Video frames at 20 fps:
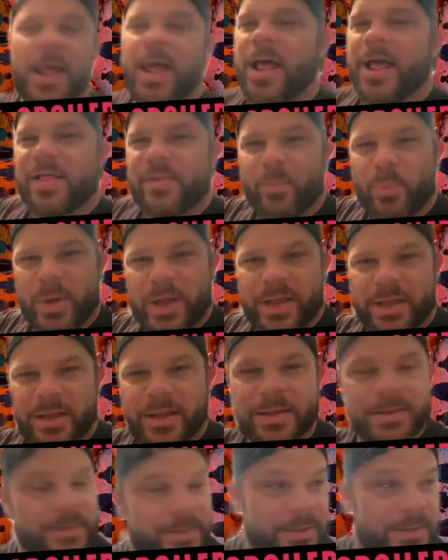It wasn't we, the
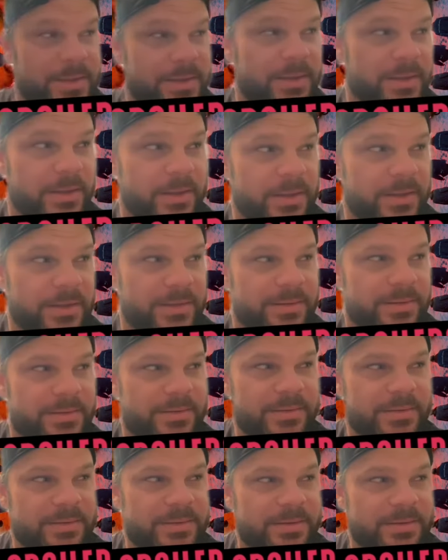kids in Russia. It was
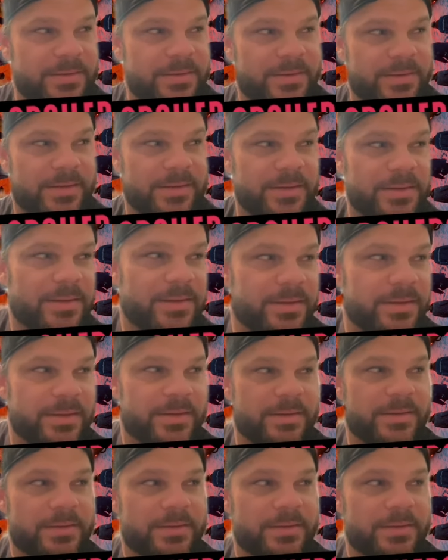Hopper and